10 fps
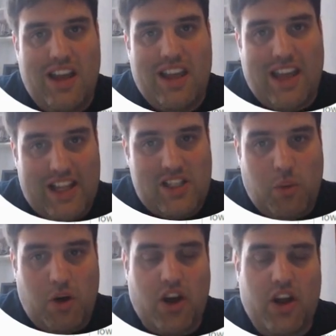get it to
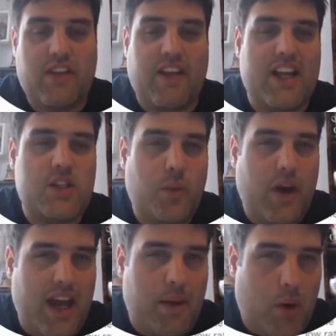work. That is
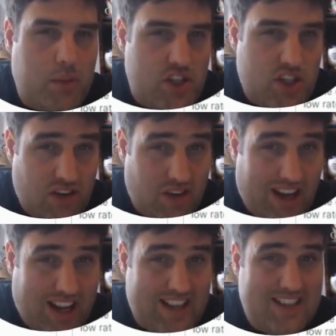where prompt engineering
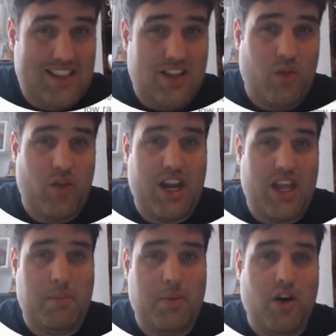is still really
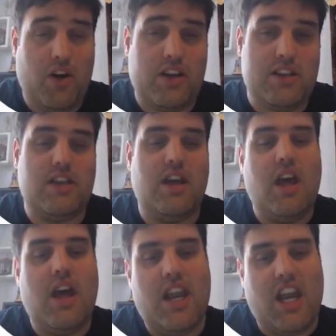important.
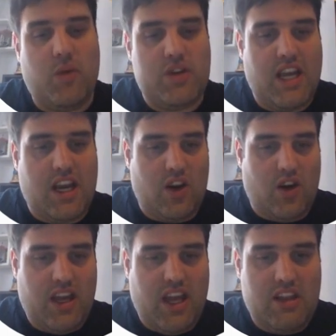Now if we take a
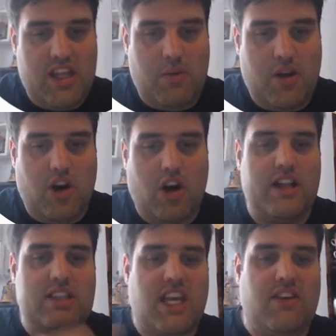look here, there we go,
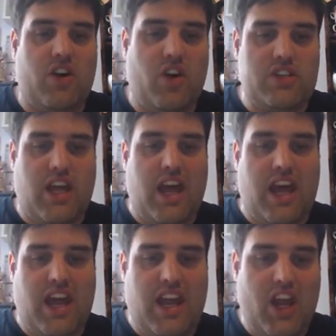it's given us
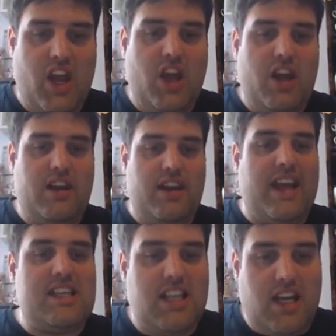a
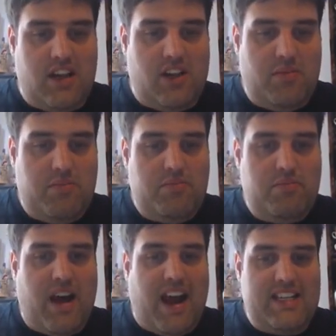nice little
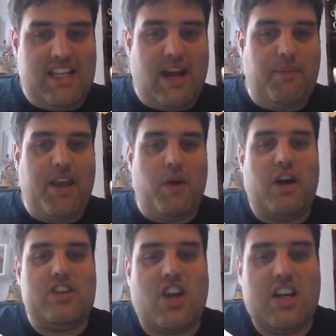idea, and
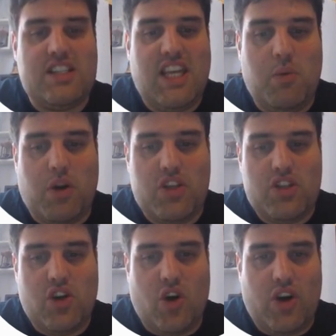as you can see what it's
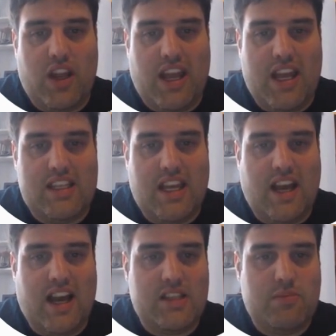done is it
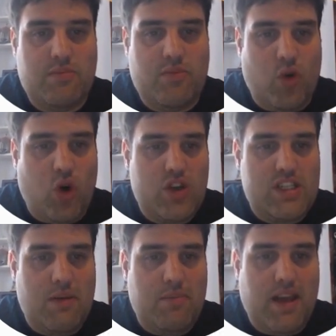has wrote
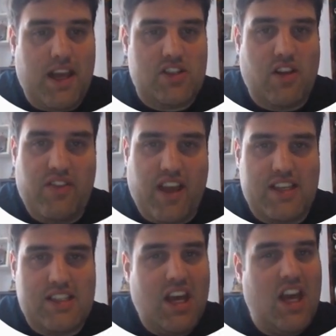it based on
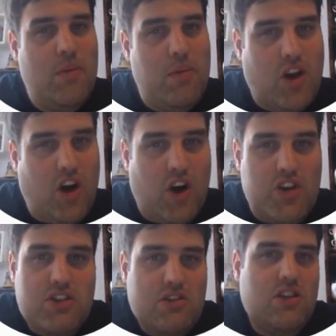this, because